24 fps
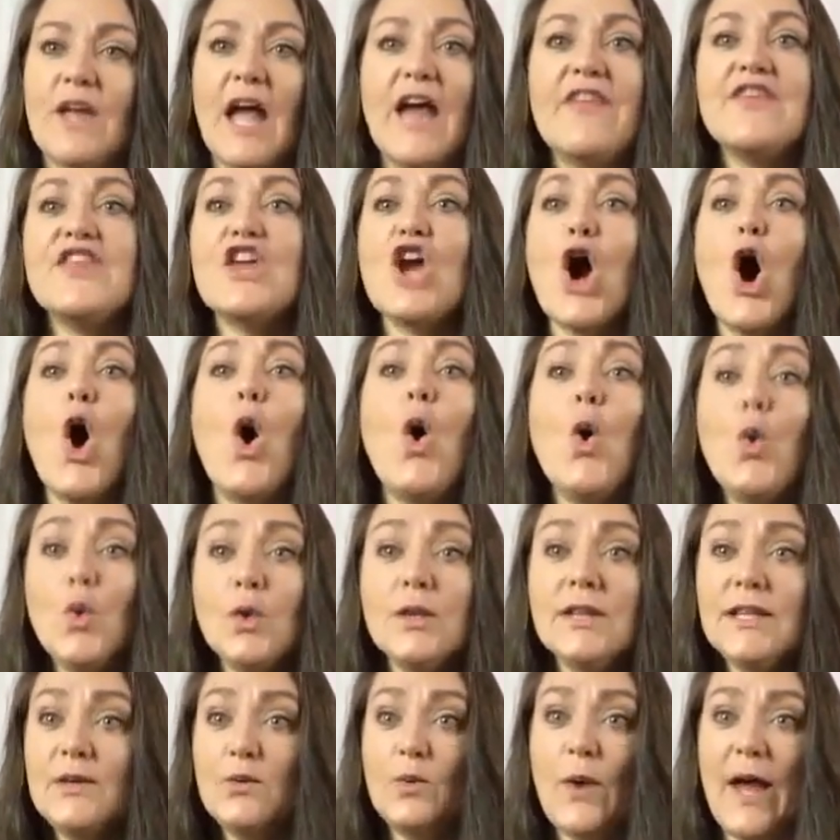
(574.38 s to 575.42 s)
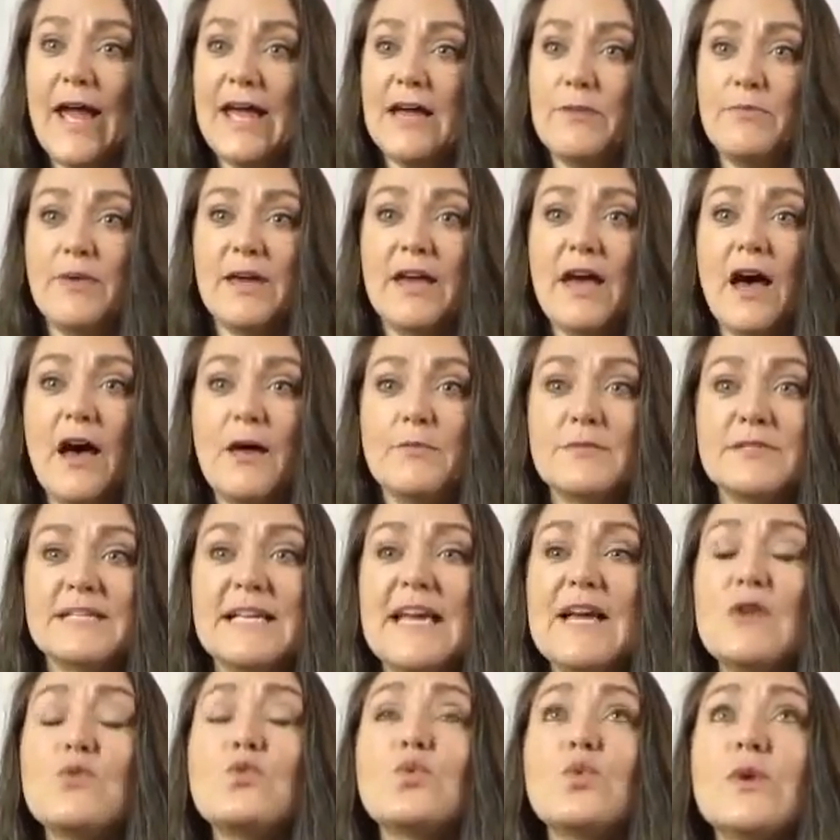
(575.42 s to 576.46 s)
And the only way it becomes
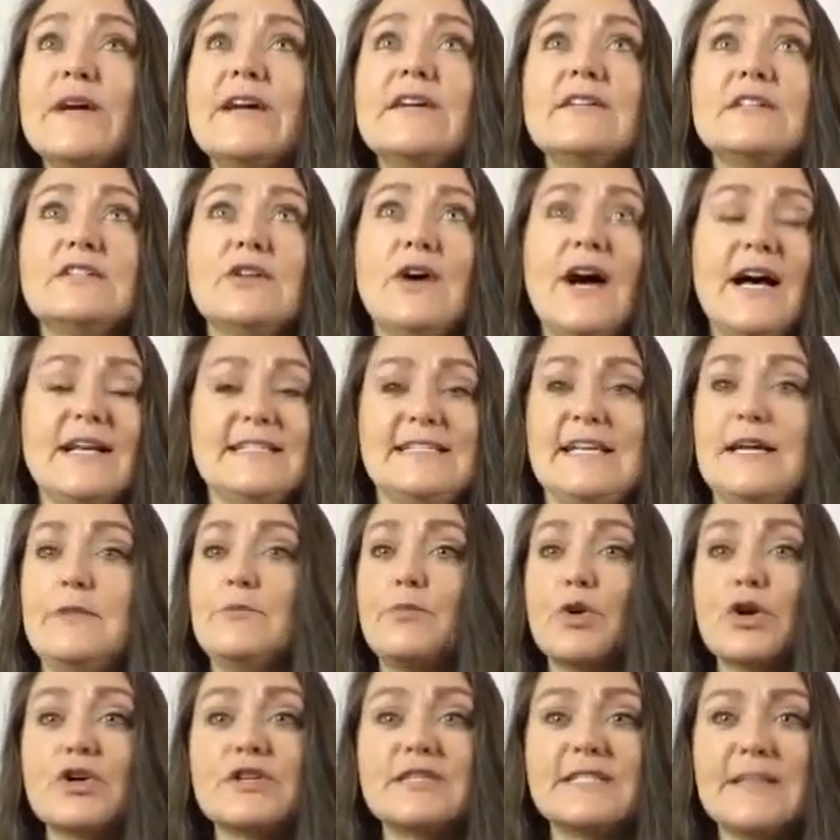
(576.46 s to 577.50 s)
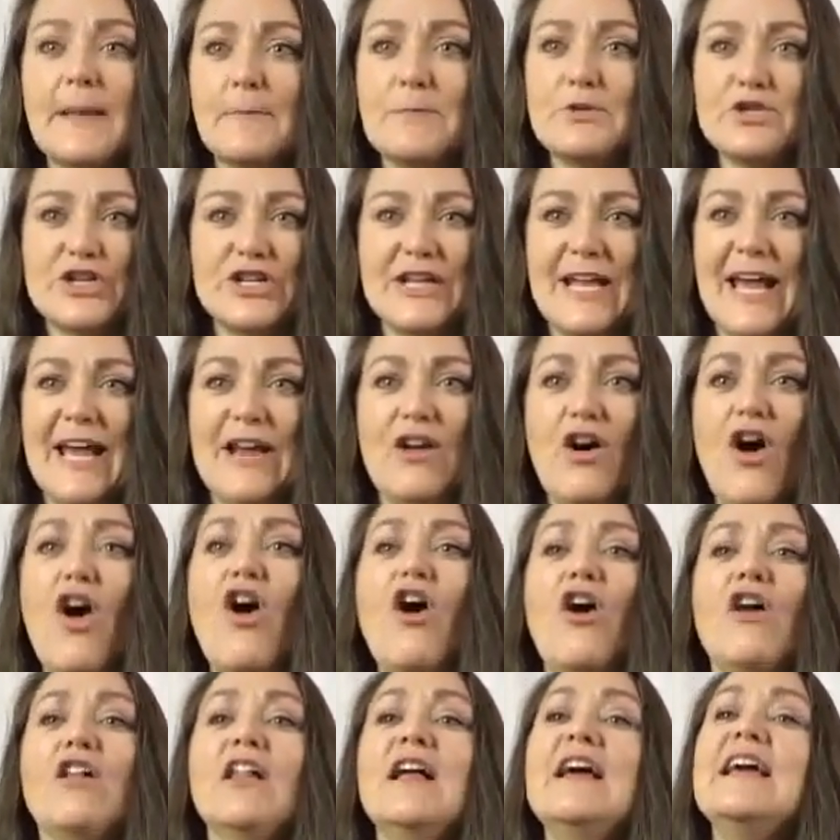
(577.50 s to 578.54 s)
real to us in perception at
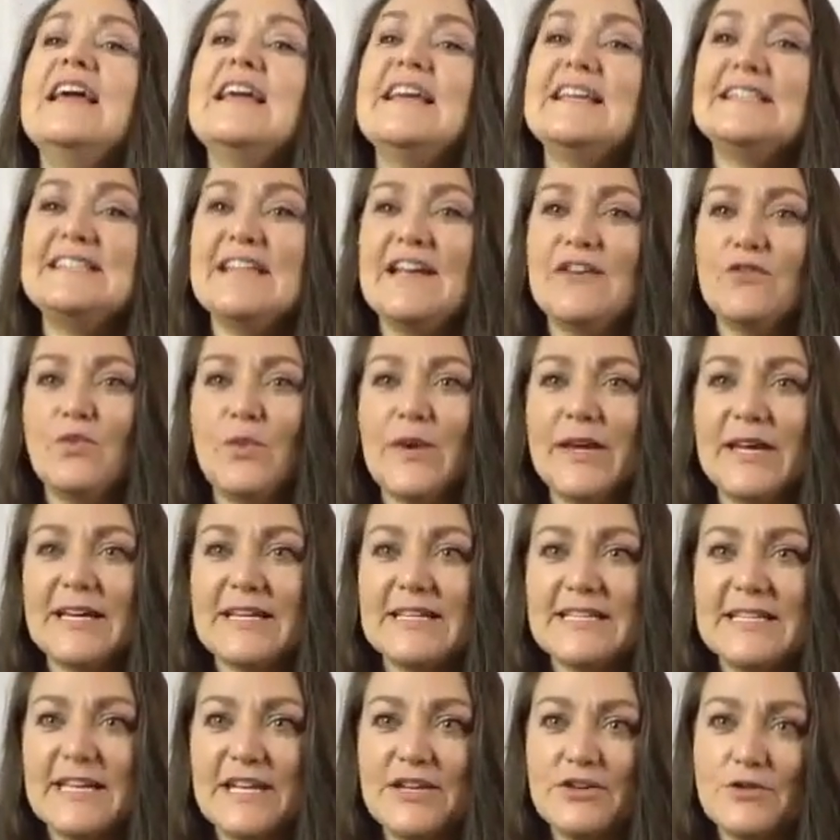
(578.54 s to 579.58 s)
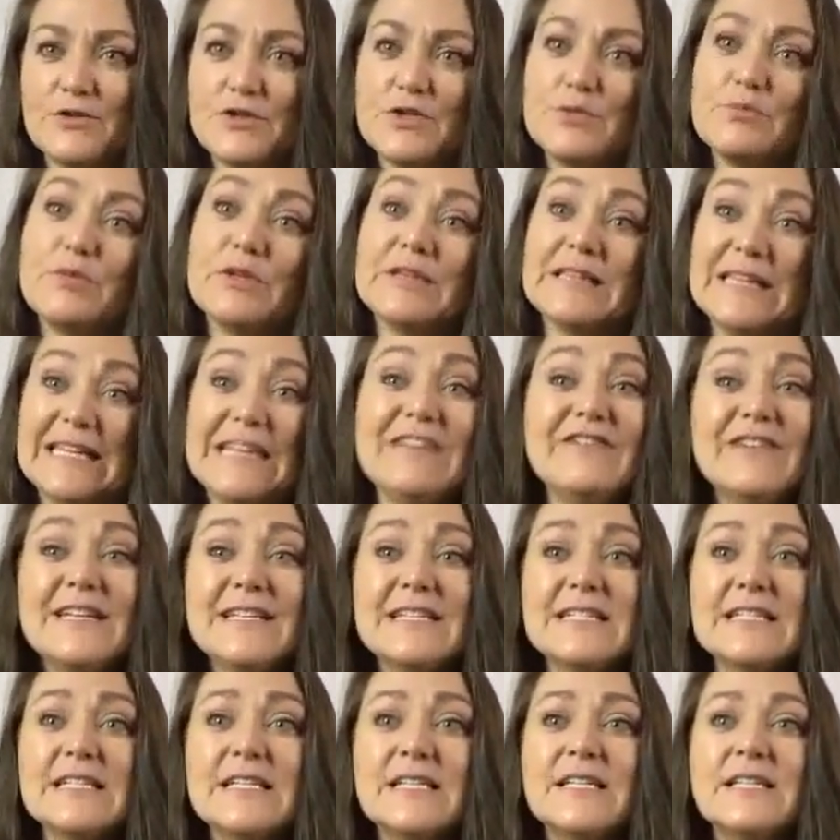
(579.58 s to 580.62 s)
all is if we continue to believe
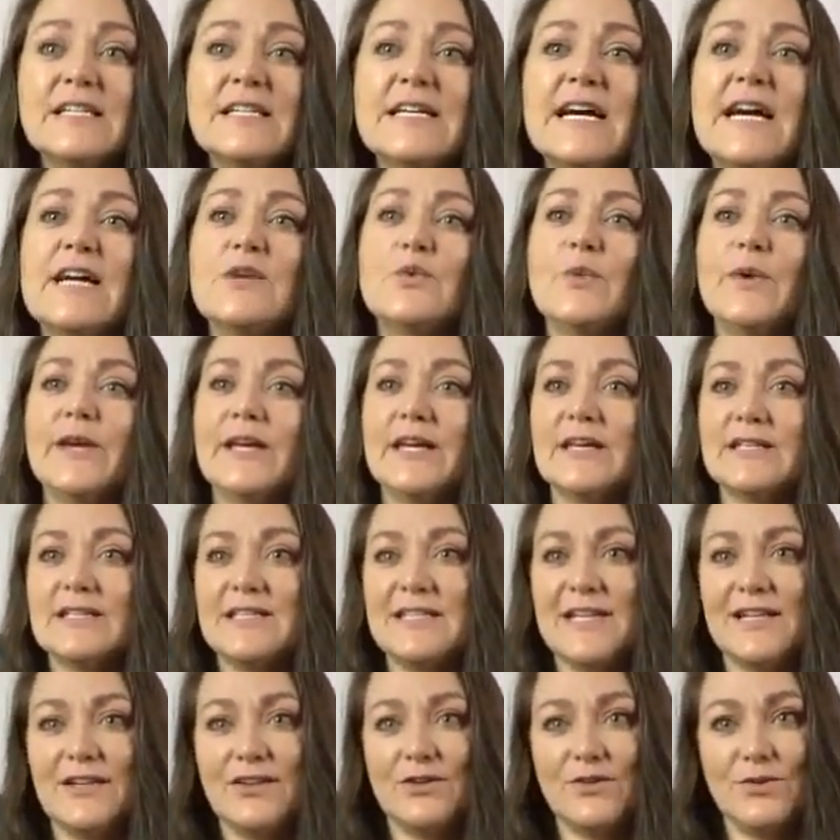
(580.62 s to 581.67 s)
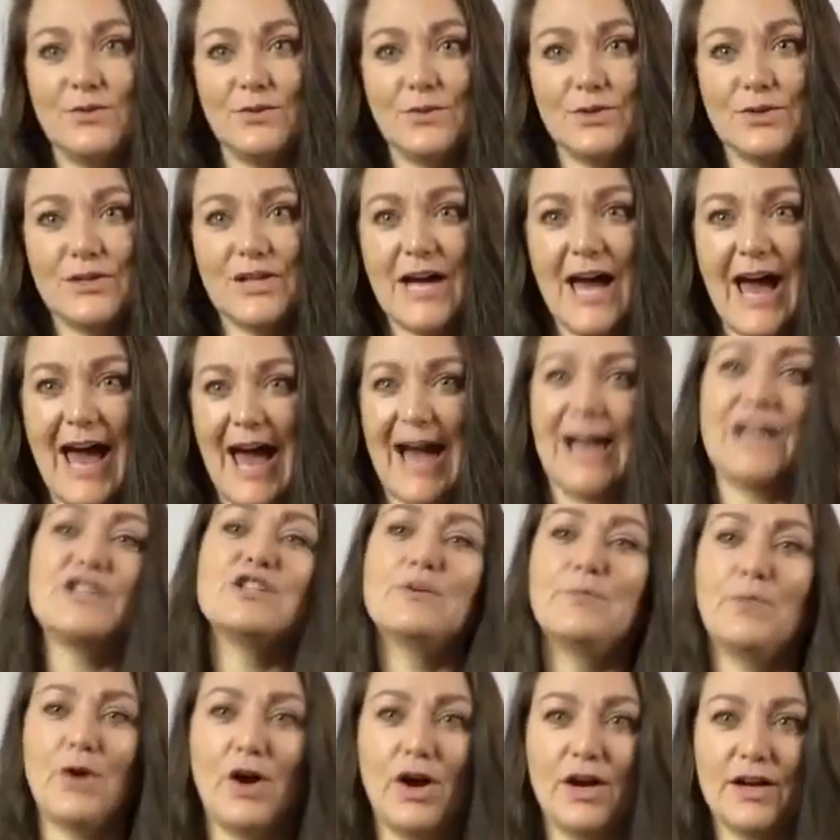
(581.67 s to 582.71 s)
it and we continue to
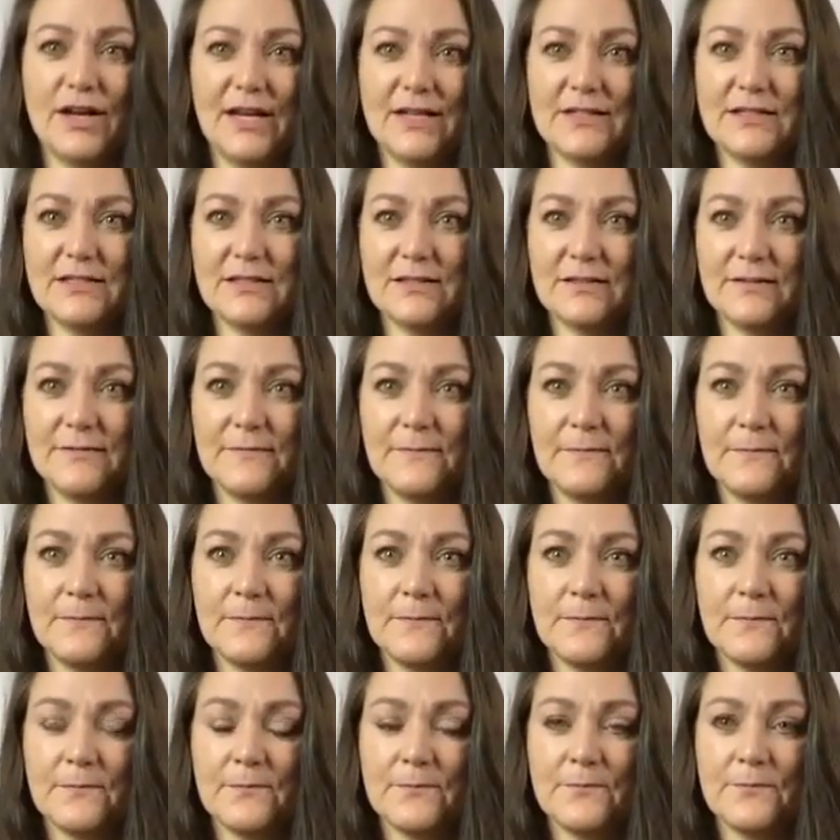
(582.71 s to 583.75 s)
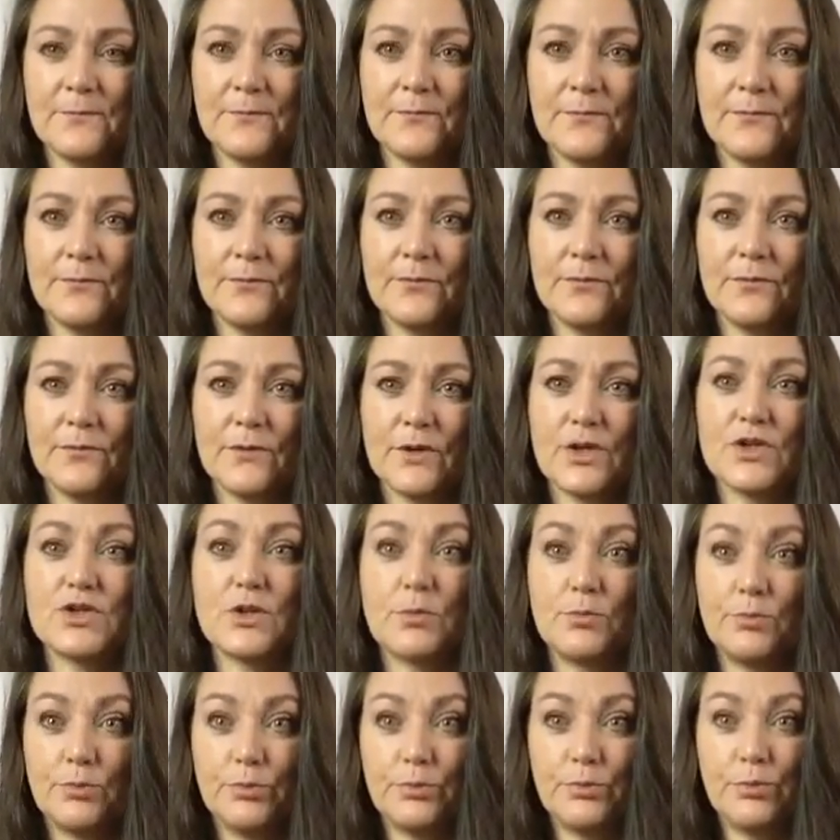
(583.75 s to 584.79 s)
act upon it.
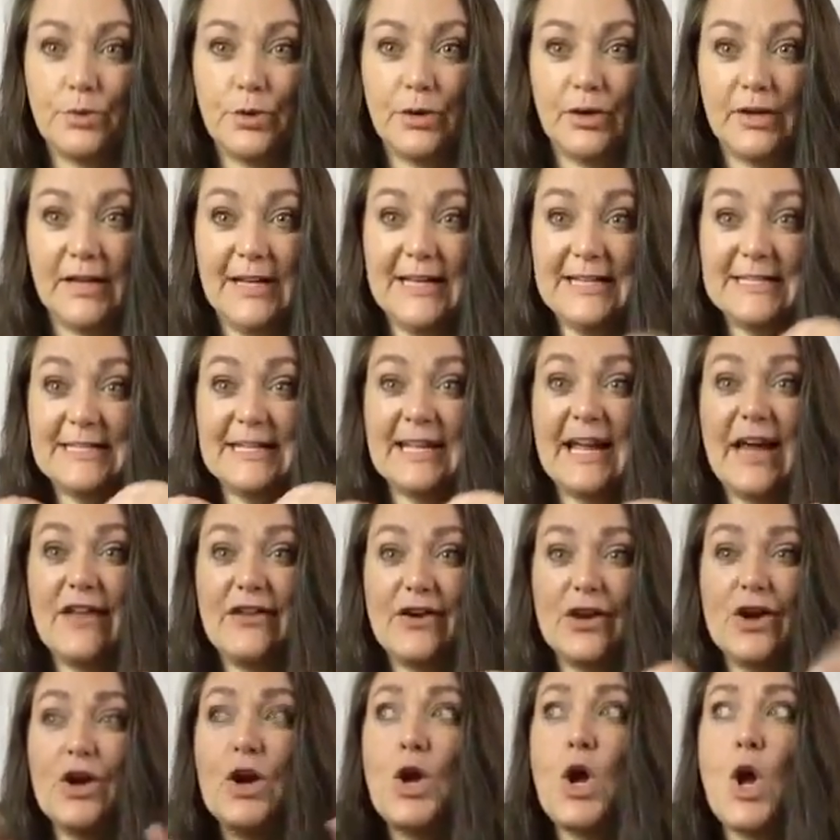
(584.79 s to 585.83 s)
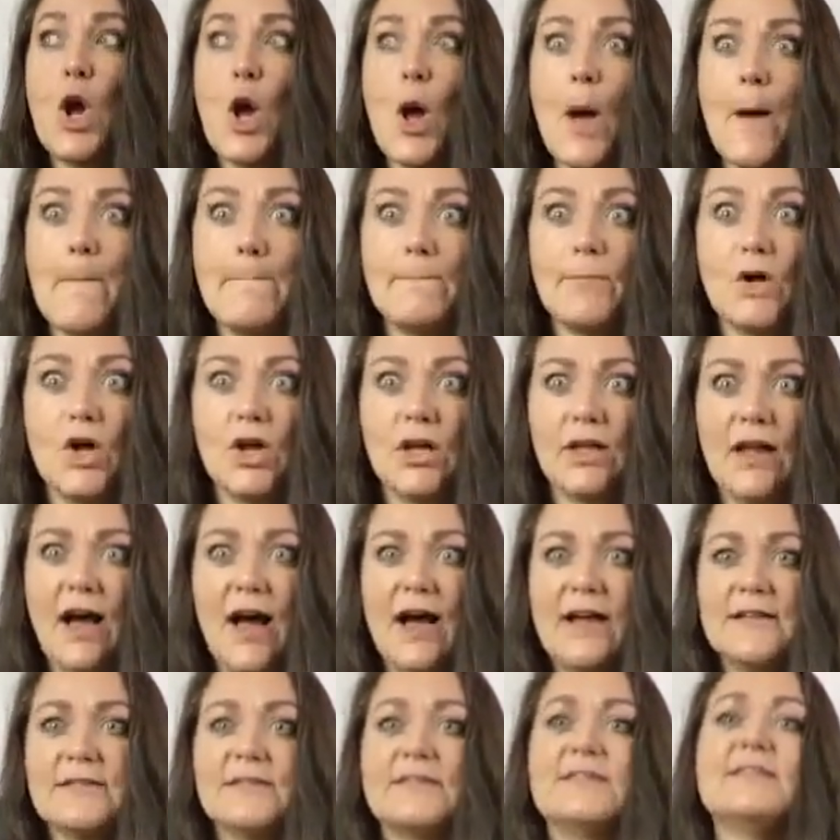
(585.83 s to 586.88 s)
So pull it together, pull
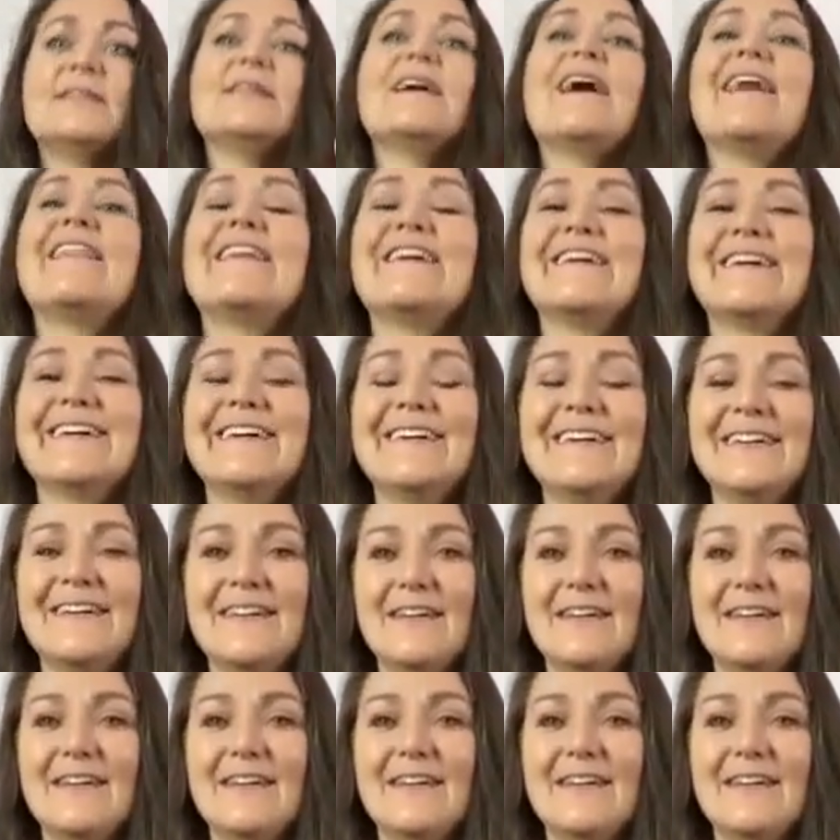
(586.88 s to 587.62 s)
us together.